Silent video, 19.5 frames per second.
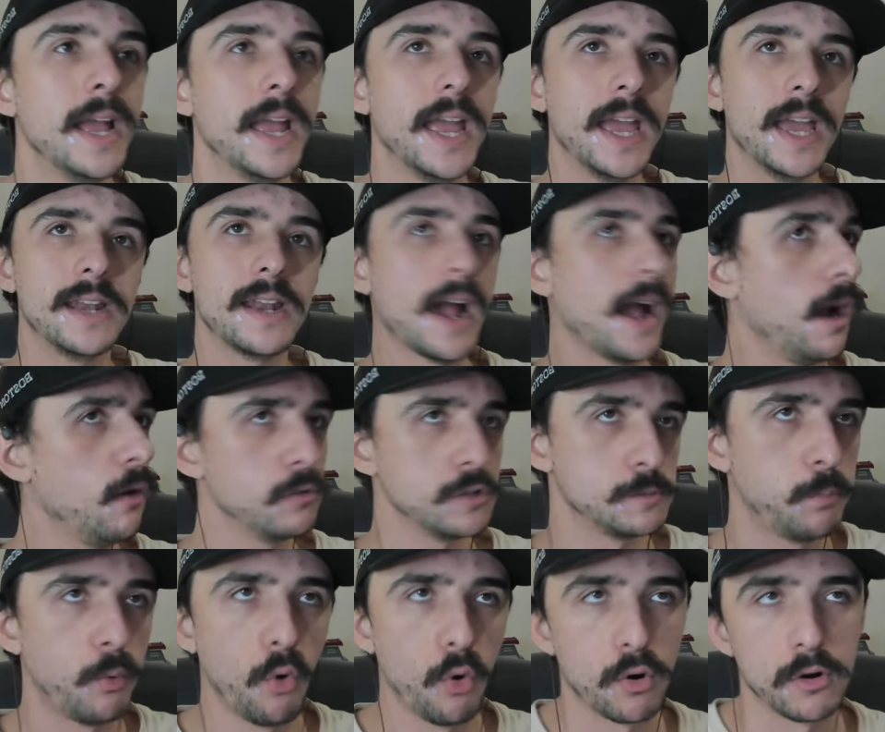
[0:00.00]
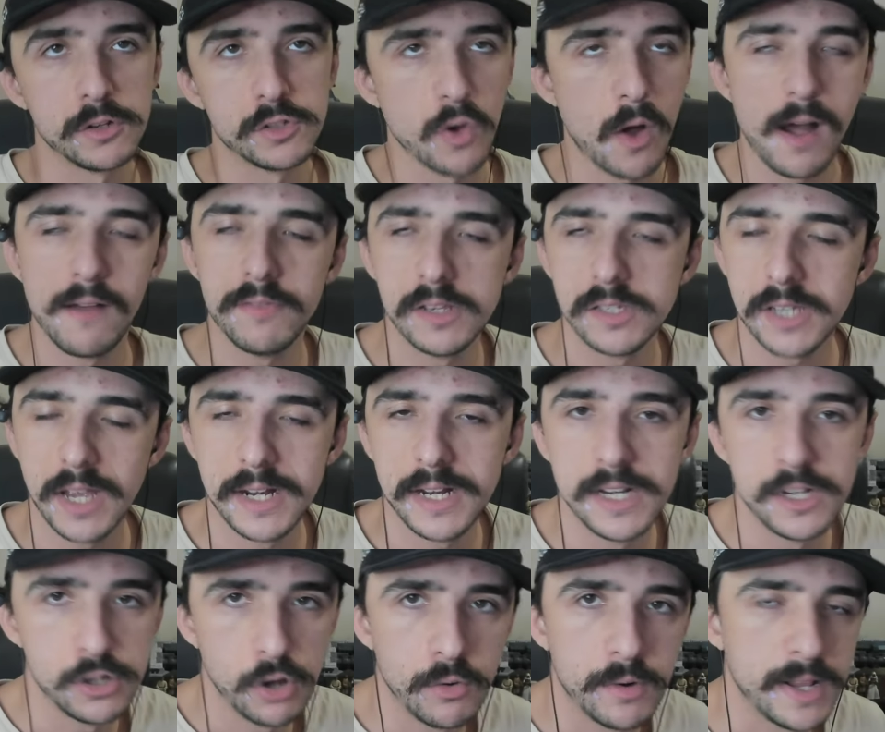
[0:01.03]
And I was poor, so obviously I
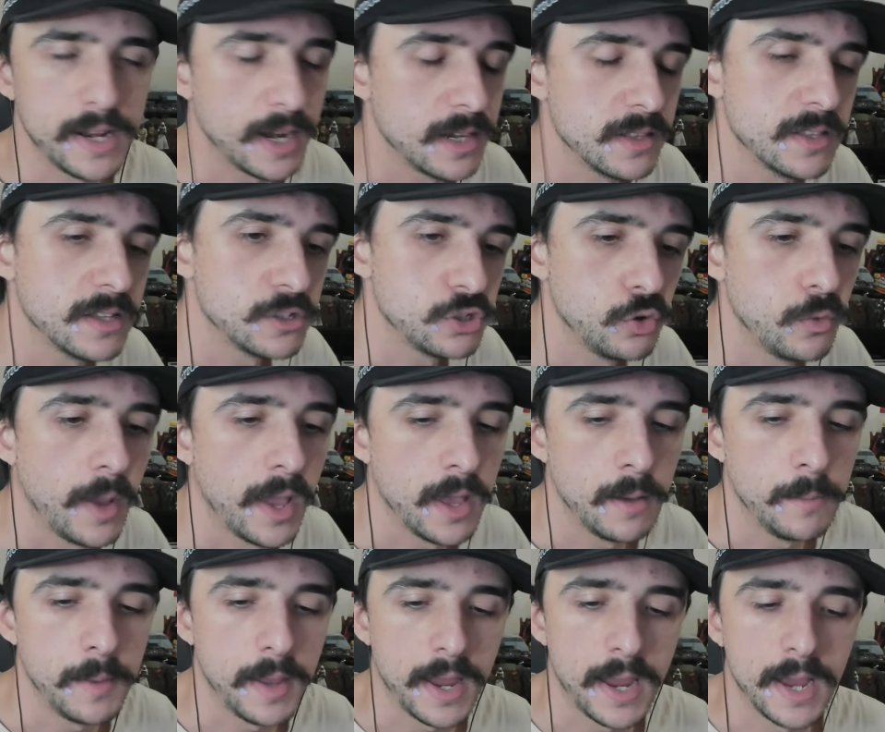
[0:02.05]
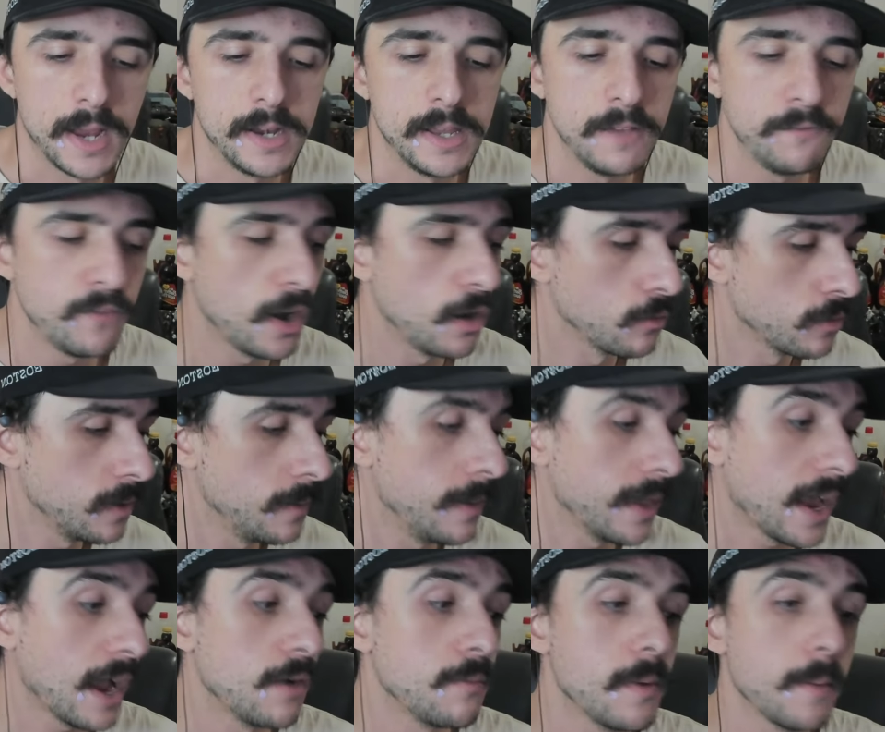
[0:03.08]
didn't donate anything to him. And he felt real.
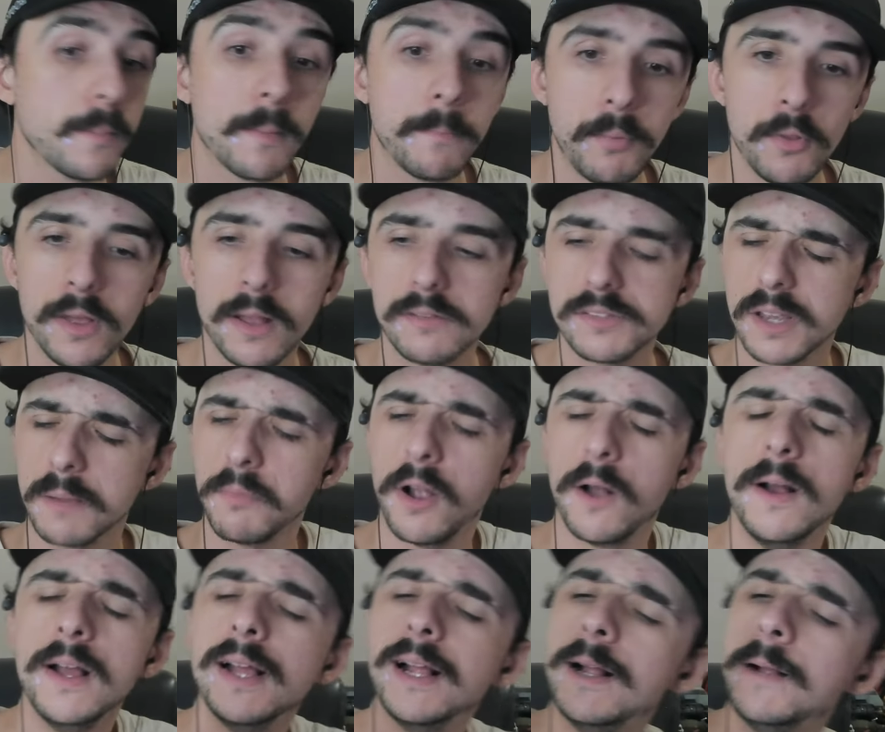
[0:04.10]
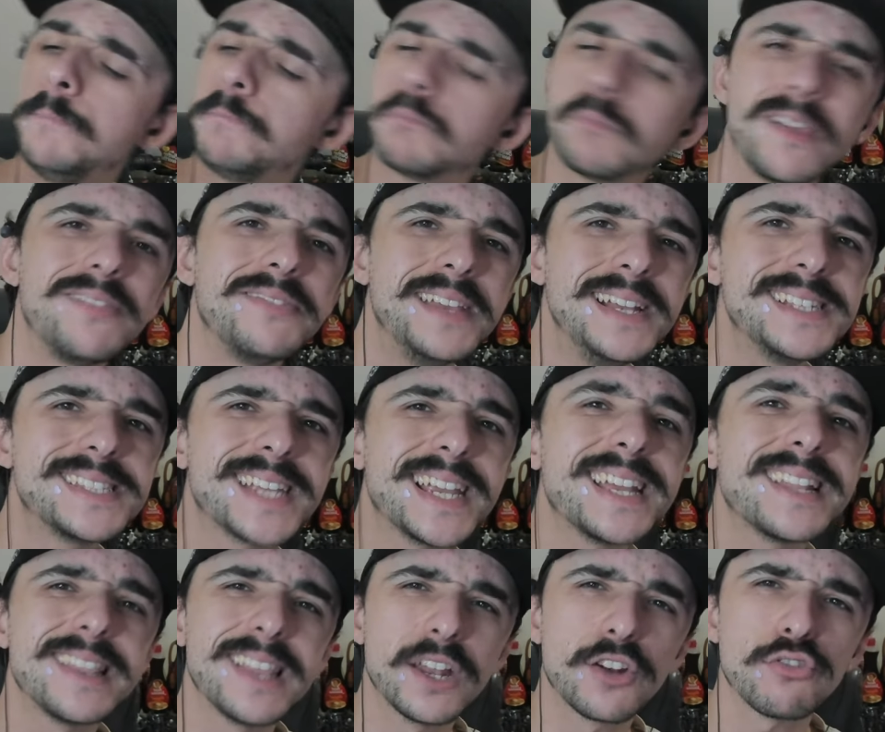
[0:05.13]
like, I remember pulling, I was like, bro, this
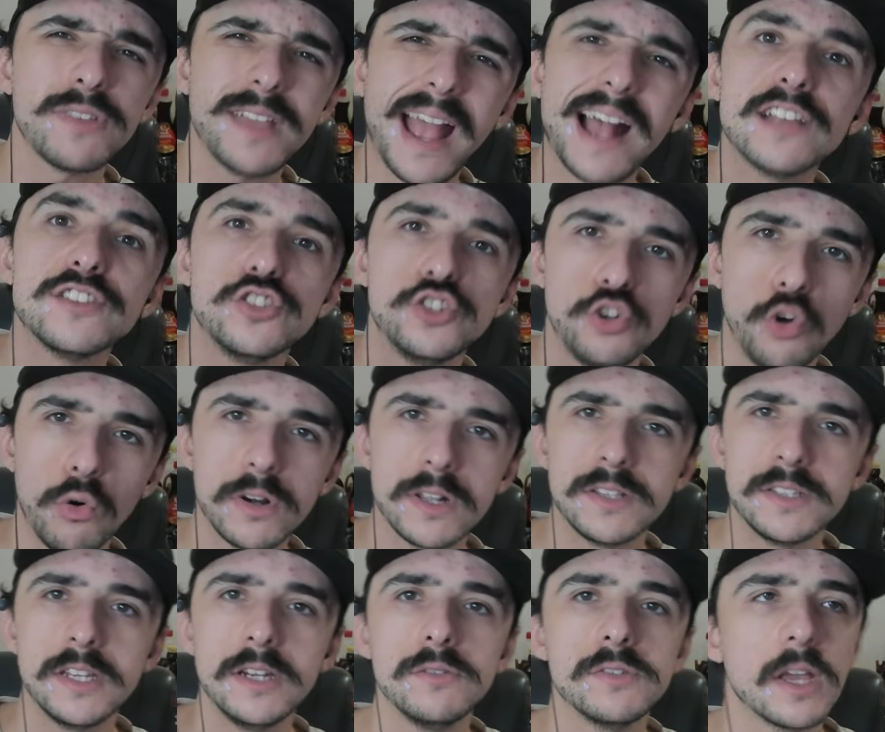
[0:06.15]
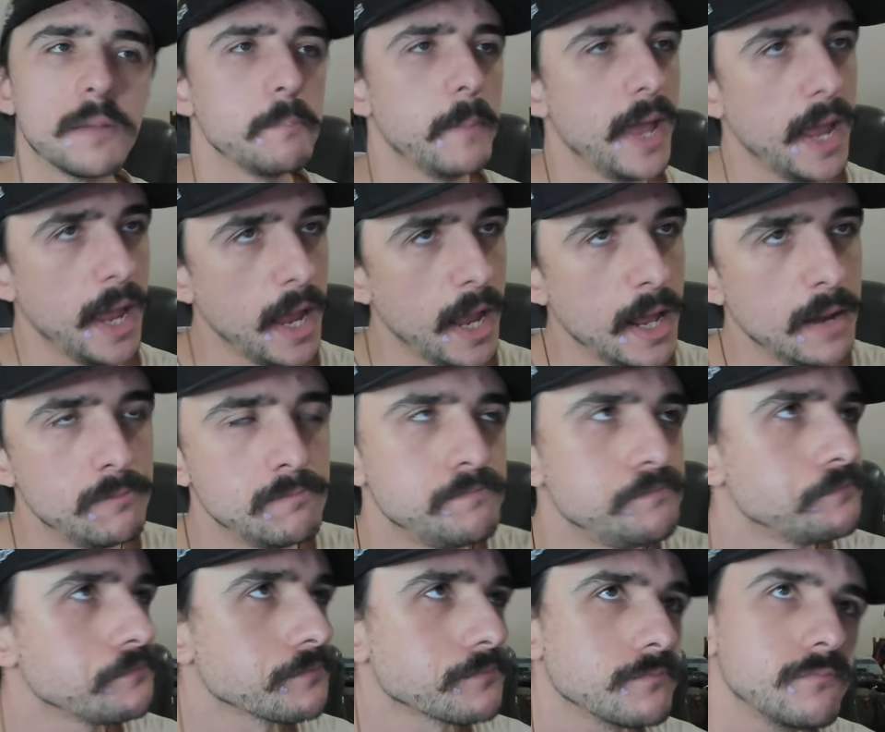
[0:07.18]
kid literally has Jordans. And he was like, man,
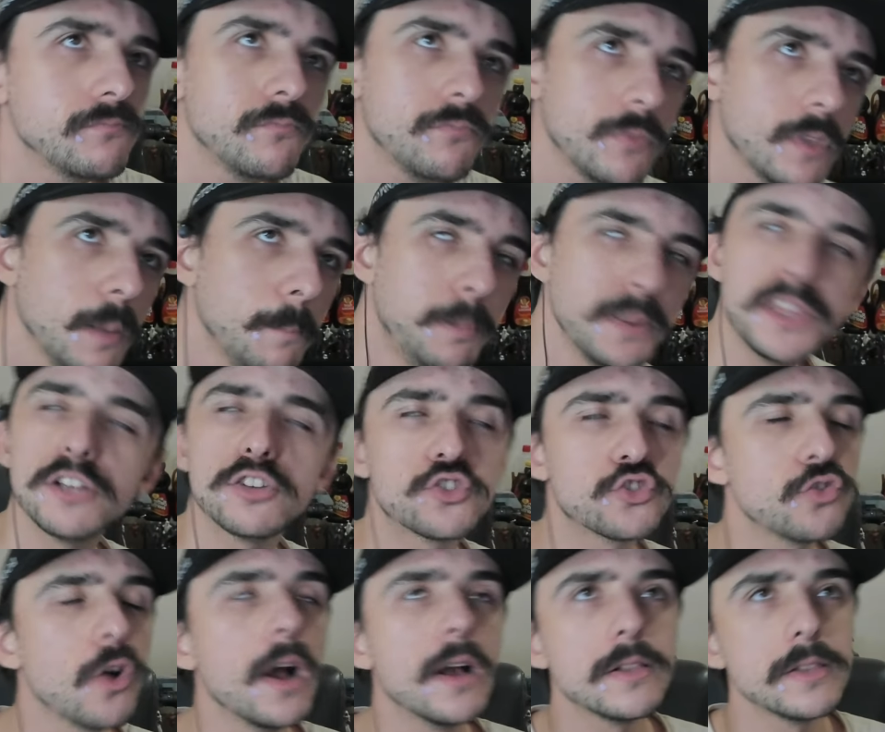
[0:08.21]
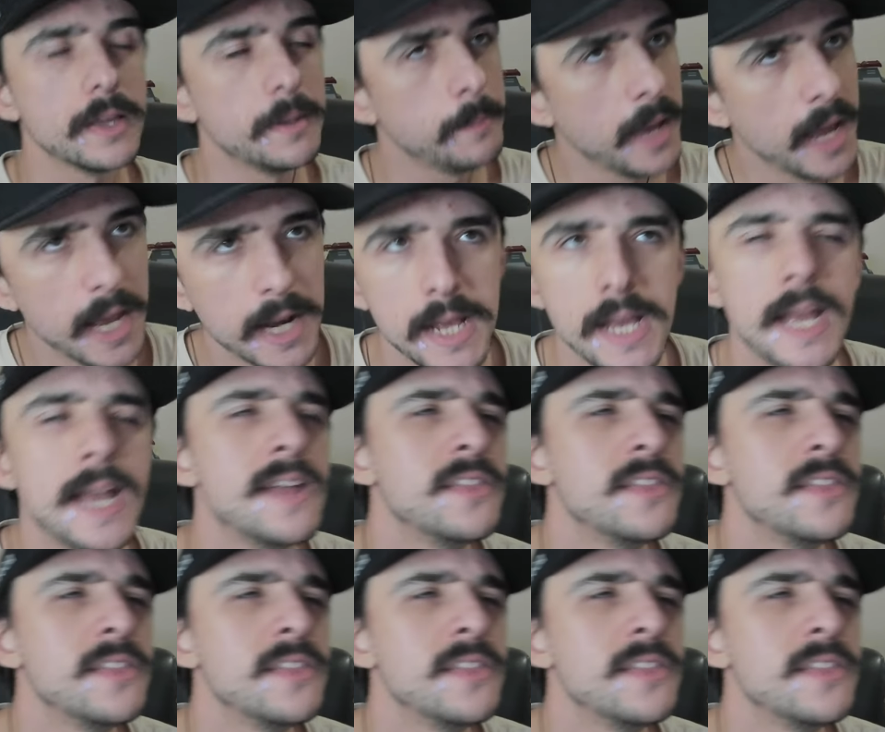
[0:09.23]
but they're struggling, man.